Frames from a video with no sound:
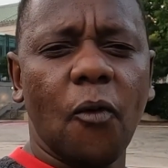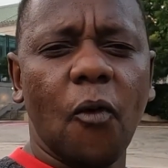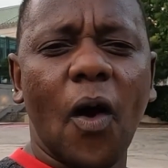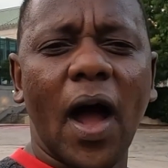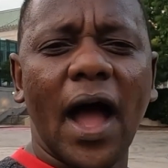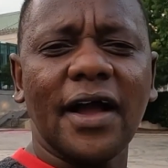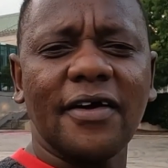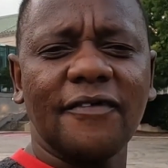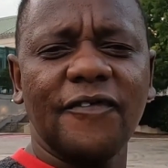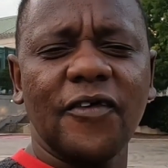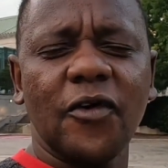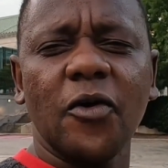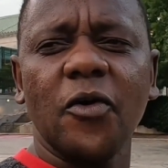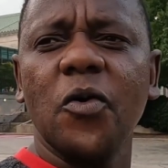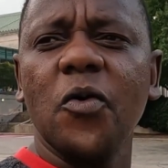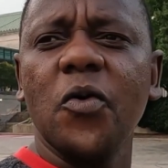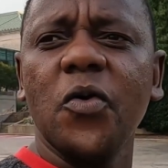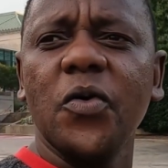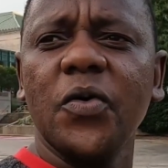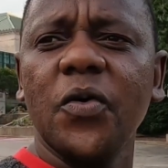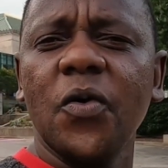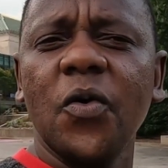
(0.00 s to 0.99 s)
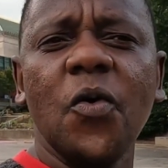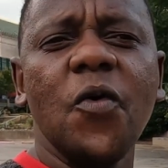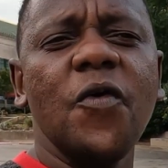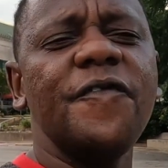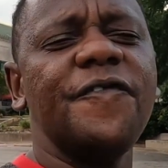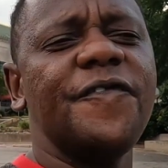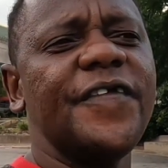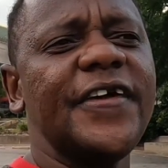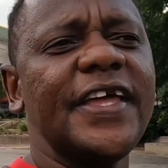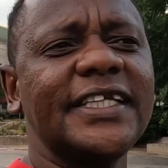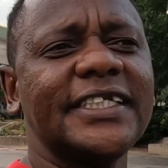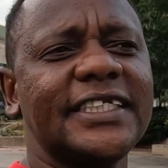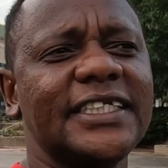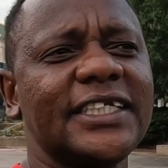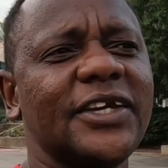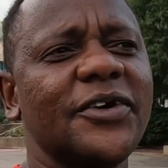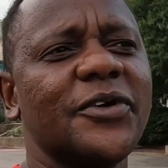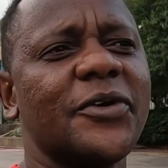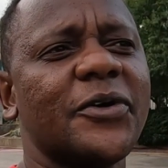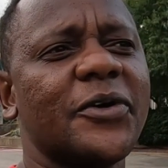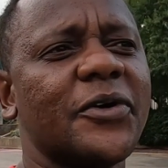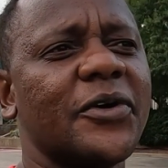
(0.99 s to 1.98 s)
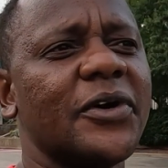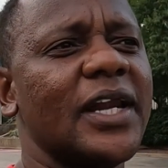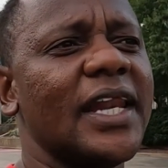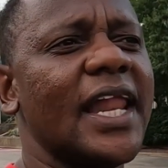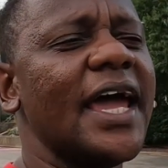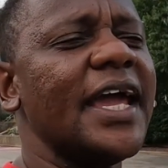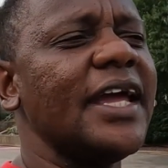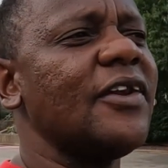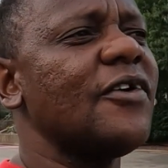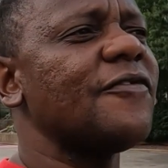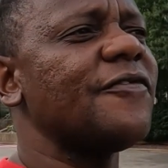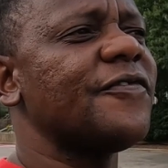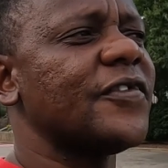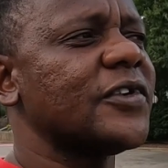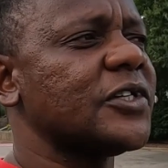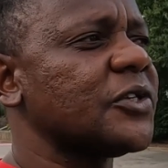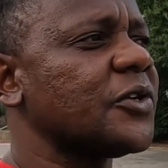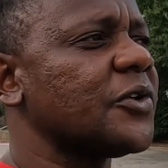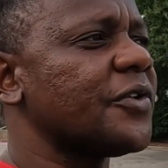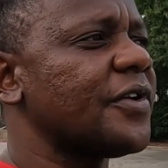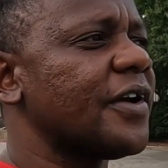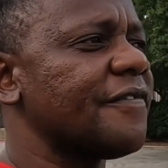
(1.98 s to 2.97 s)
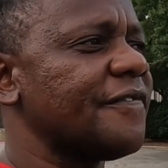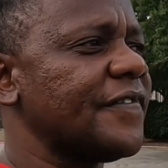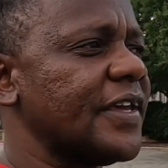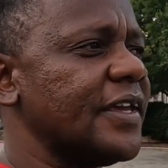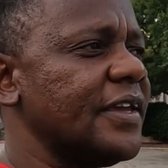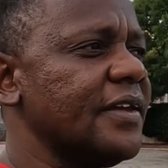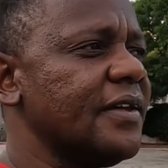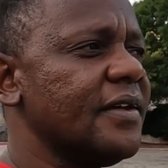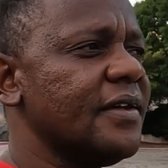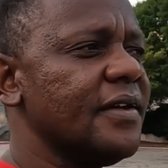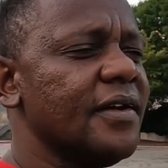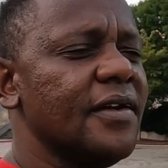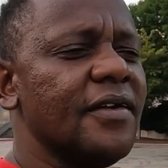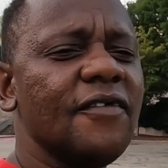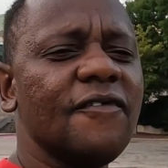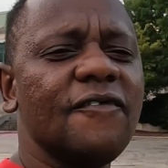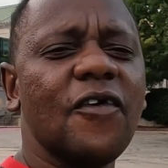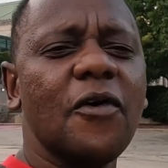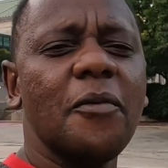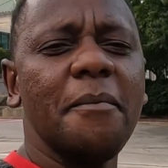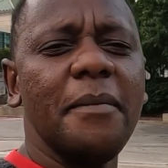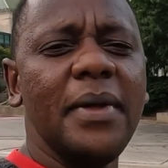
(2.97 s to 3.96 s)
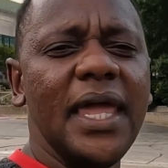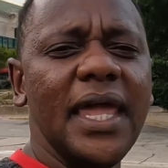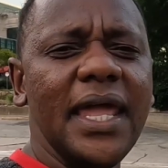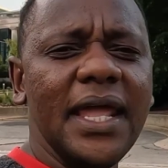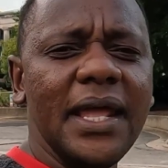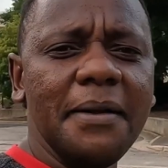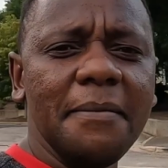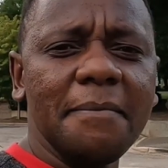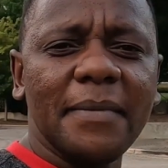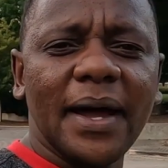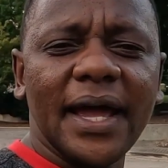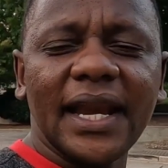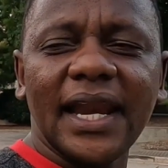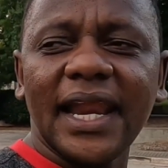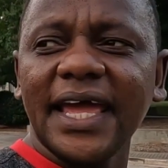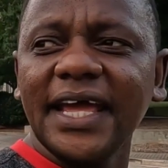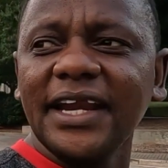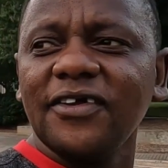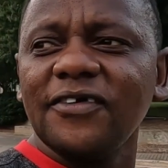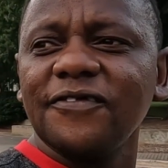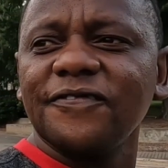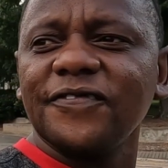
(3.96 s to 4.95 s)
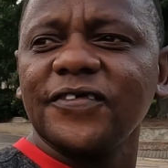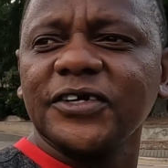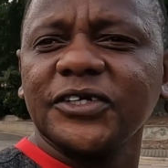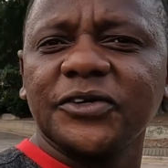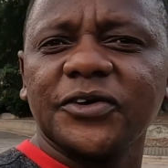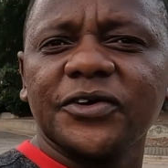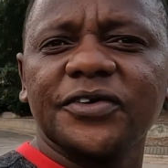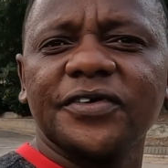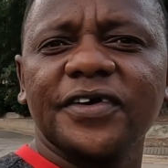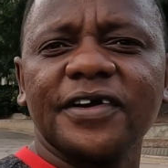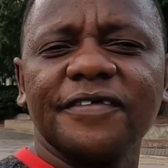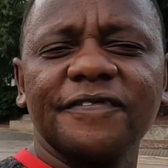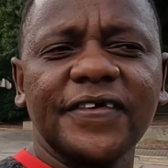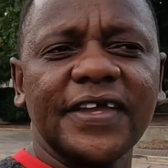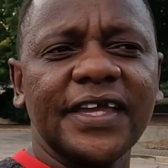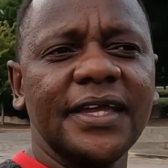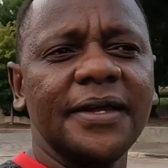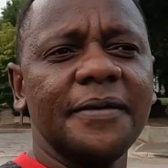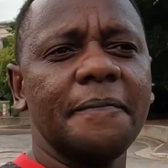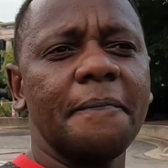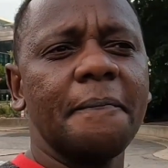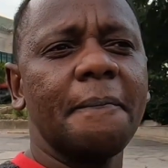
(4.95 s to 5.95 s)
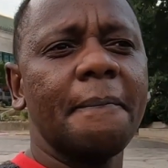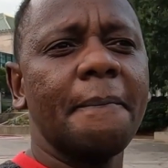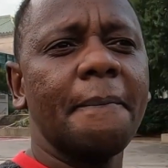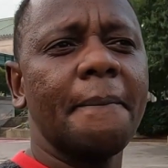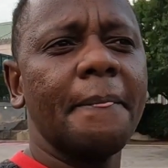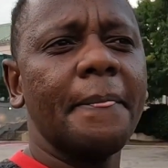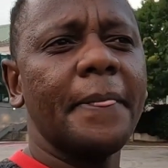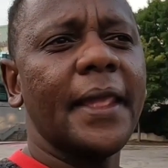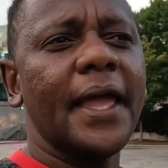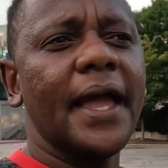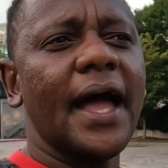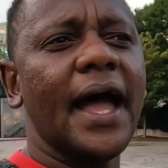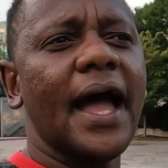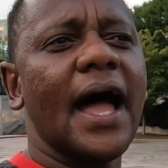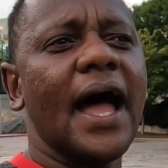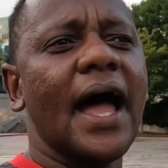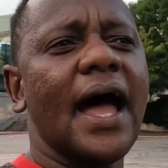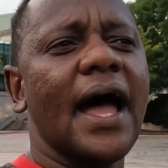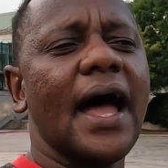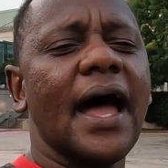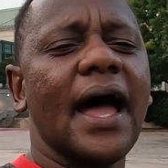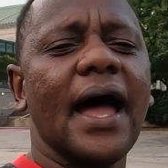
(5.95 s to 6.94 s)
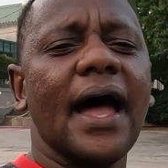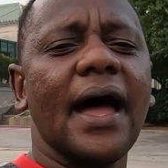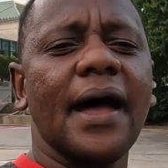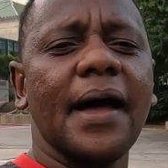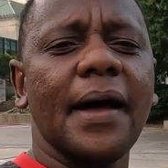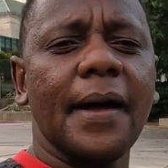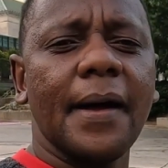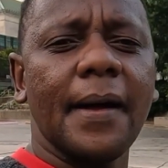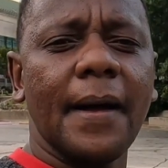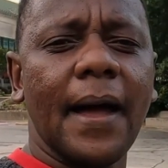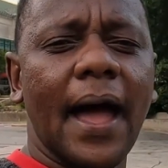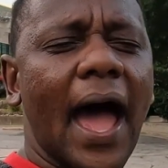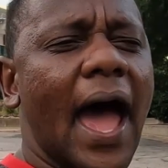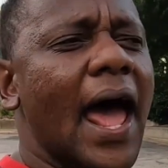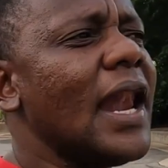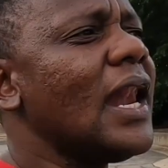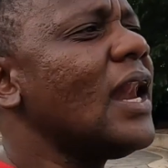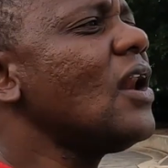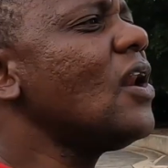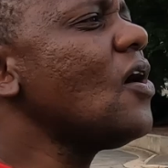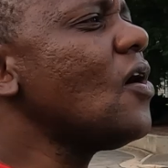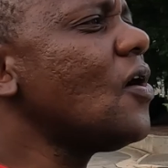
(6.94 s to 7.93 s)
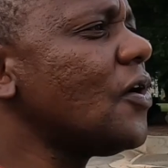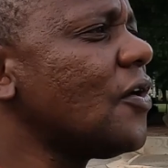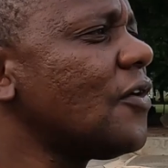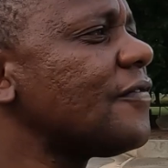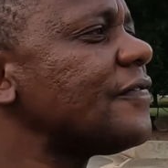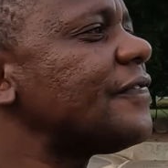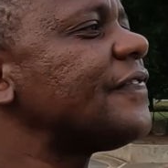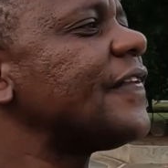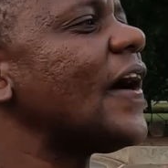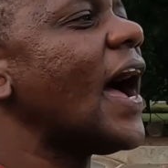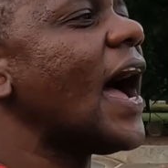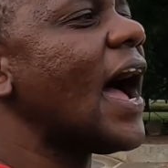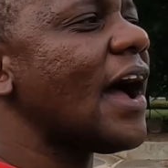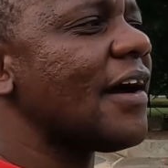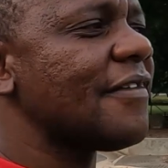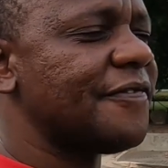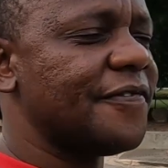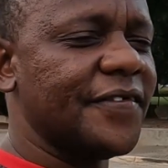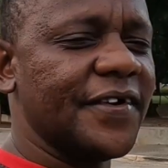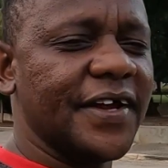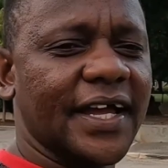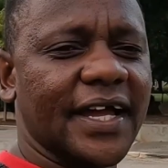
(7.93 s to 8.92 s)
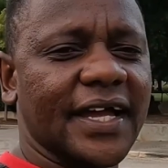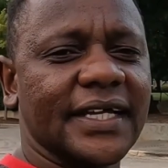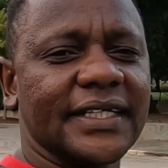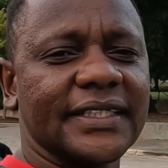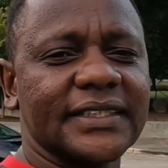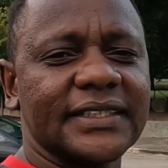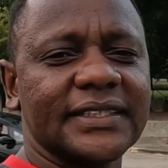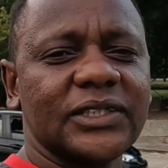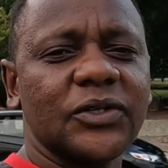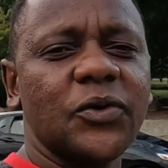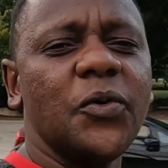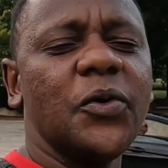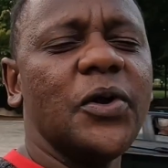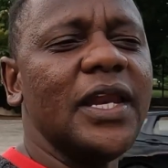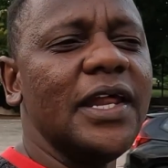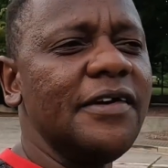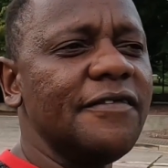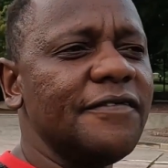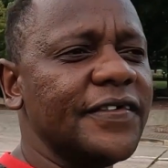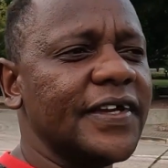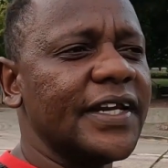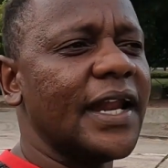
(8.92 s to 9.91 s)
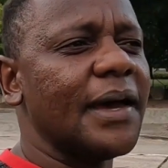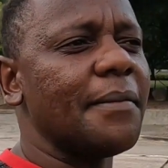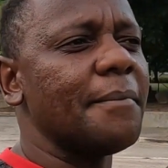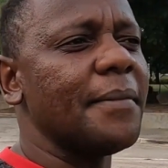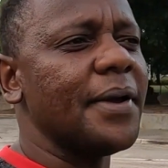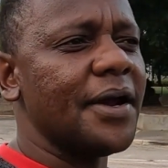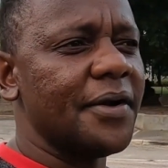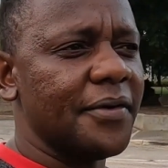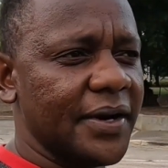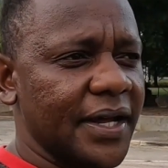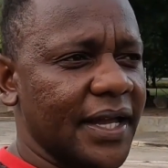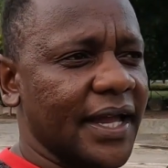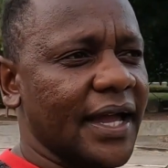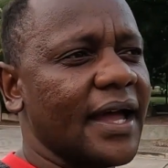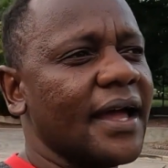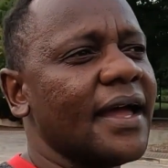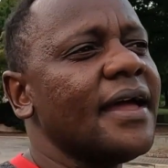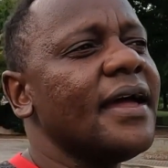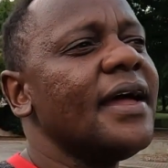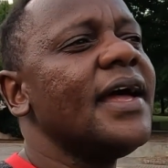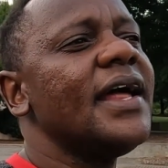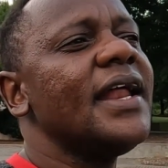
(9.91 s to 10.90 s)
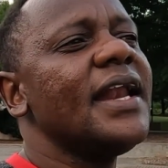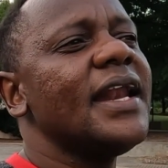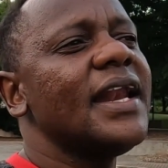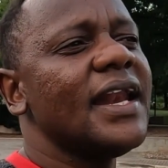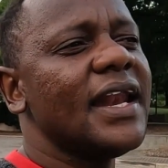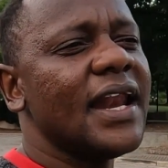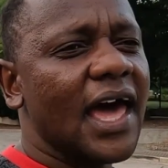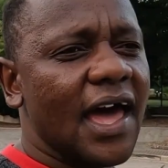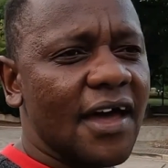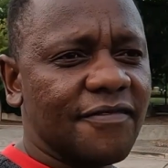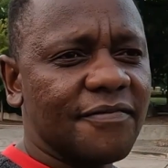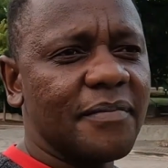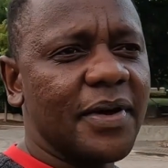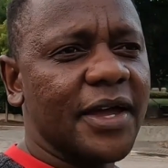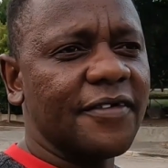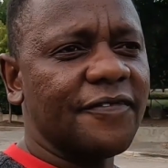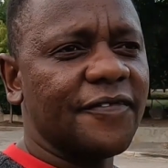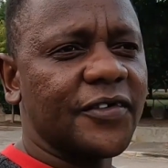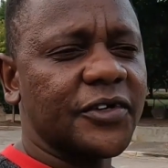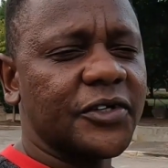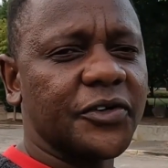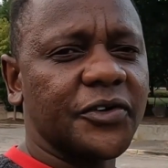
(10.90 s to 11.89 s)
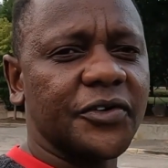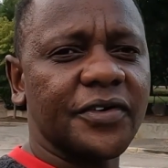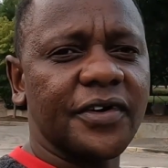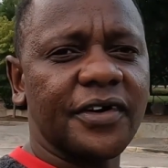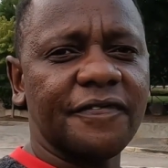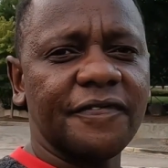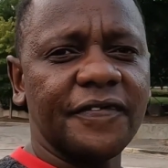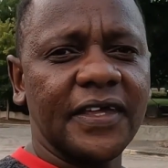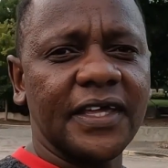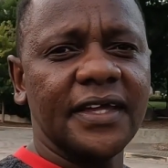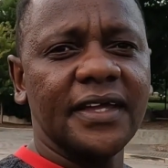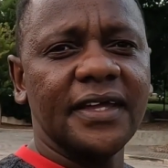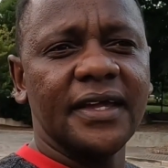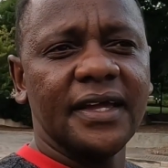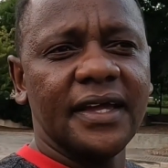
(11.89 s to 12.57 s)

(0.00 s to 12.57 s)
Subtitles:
work for? Who fits your line of photography? For me, my line of photography, a lot of Africans who live in America love my photography.